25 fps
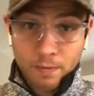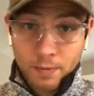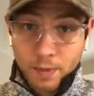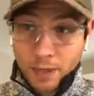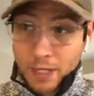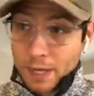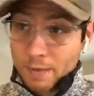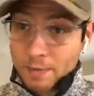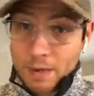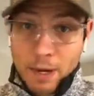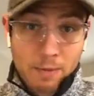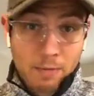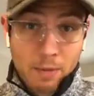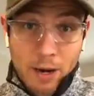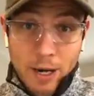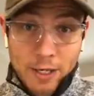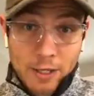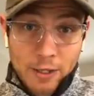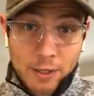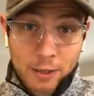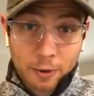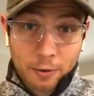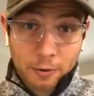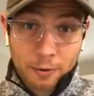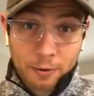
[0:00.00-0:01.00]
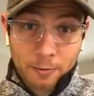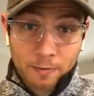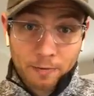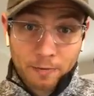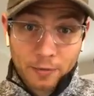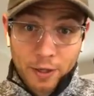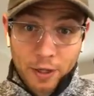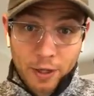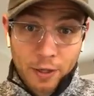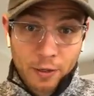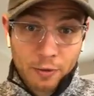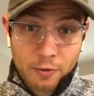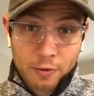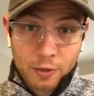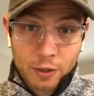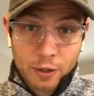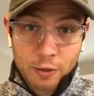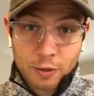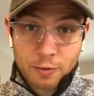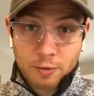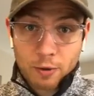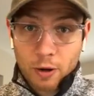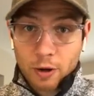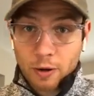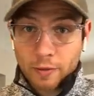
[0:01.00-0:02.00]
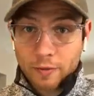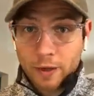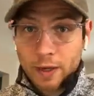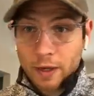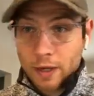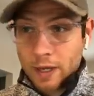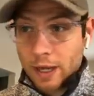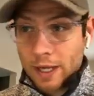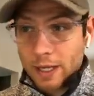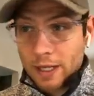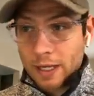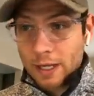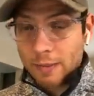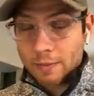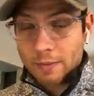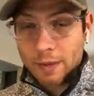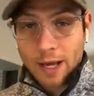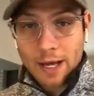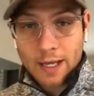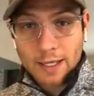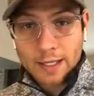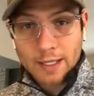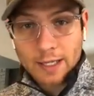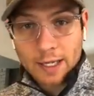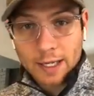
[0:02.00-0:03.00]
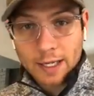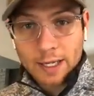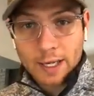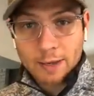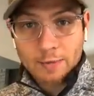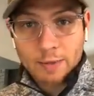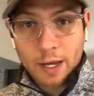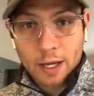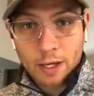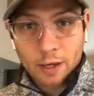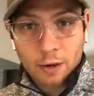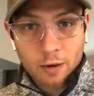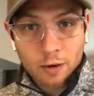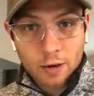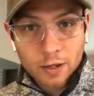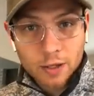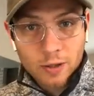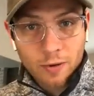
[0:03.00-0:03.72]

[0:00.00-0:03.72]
Keep that in mind as you go through. Huge part of it, and keep that going.